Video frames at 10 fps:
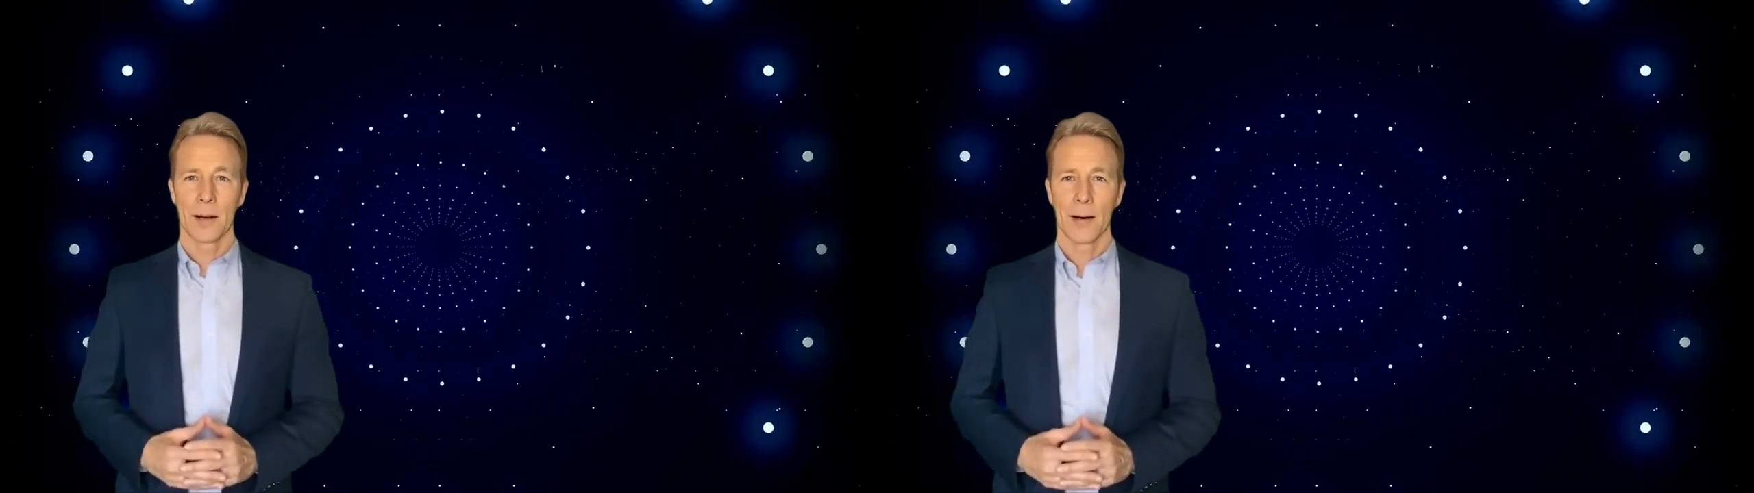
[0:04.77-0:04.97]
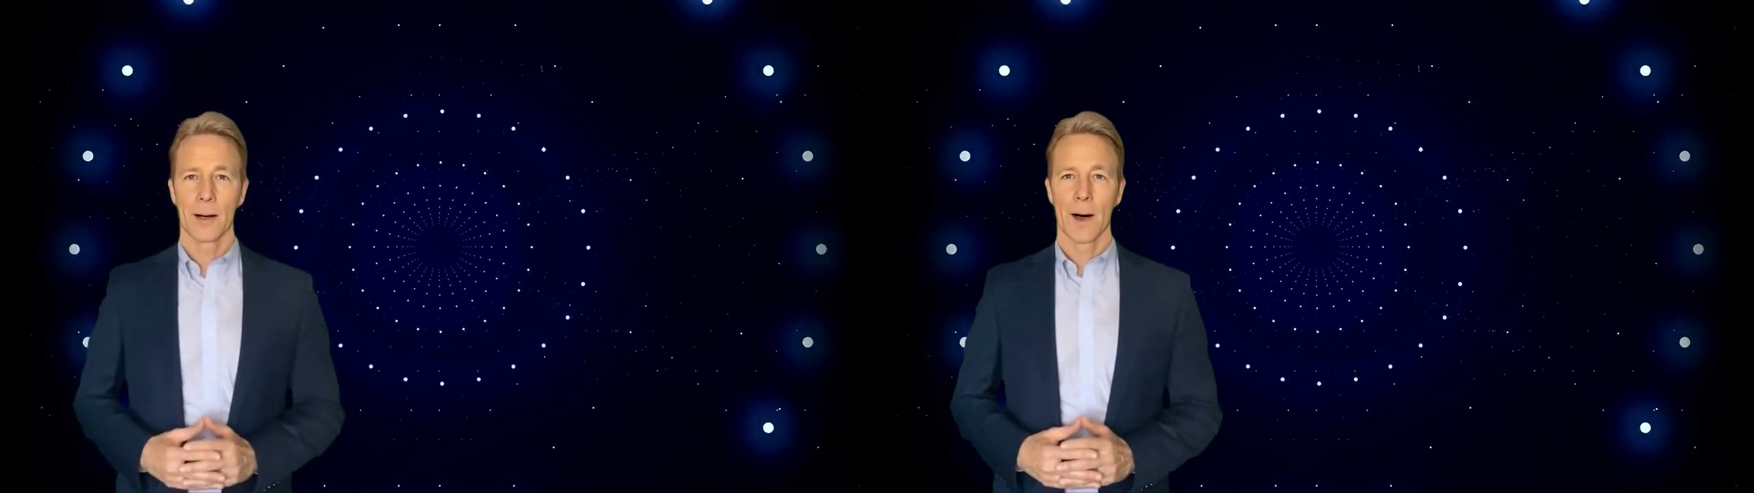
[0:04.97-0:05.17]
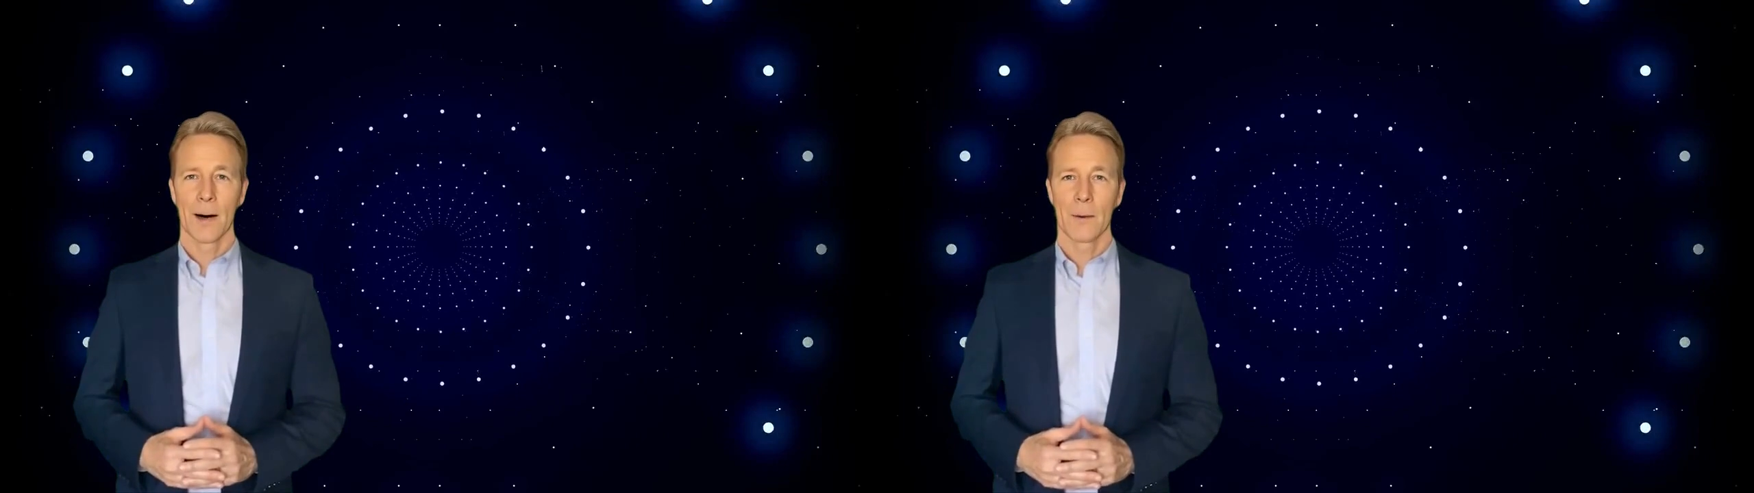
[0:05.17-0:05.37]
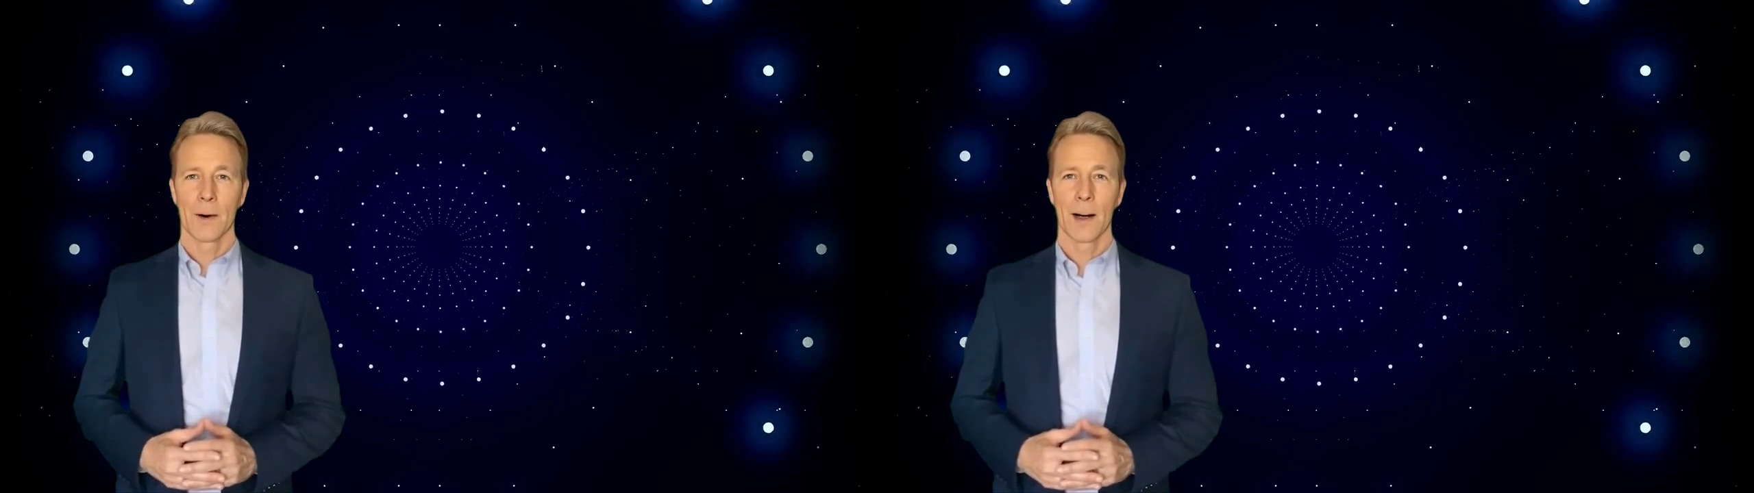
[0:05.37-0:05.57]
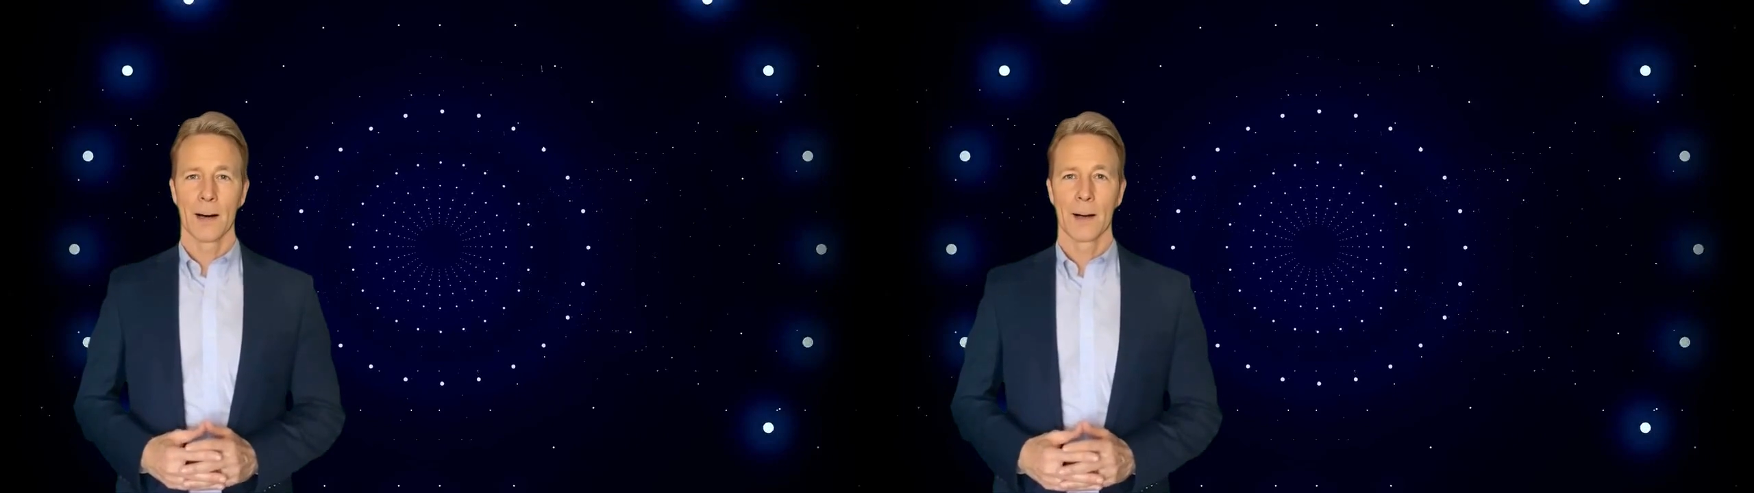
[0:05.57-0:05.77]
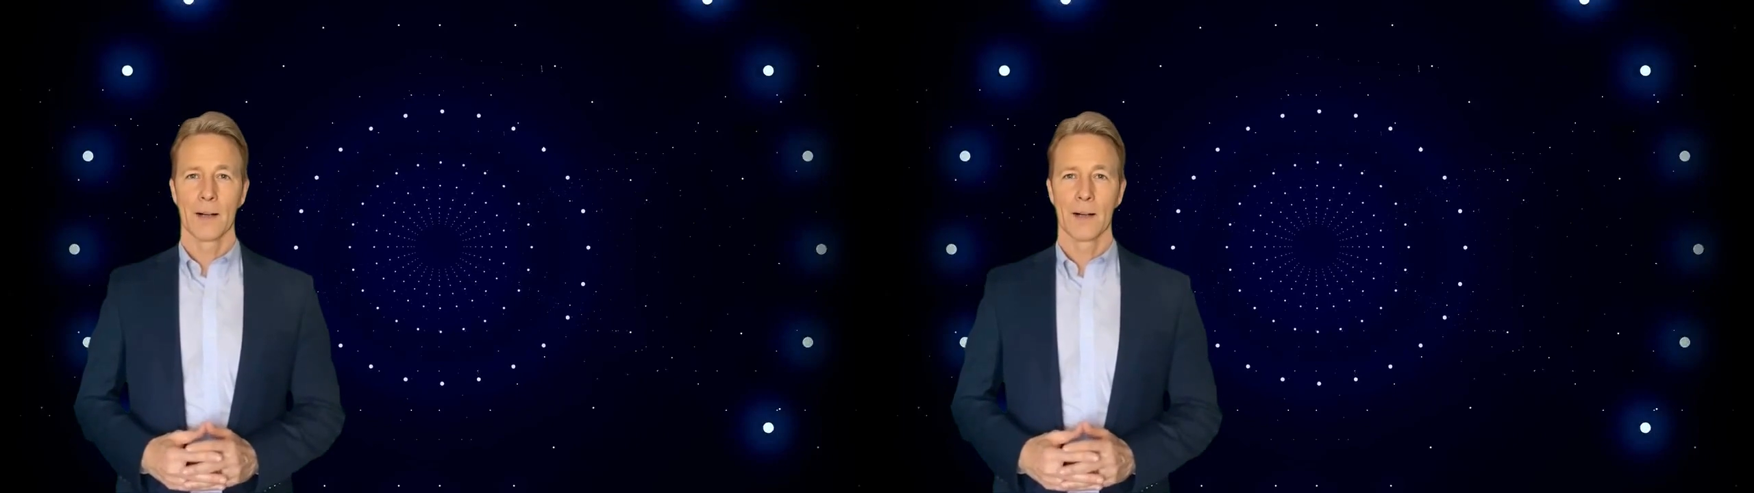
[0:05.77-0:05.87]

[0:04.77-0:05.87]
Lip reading: in an economy at a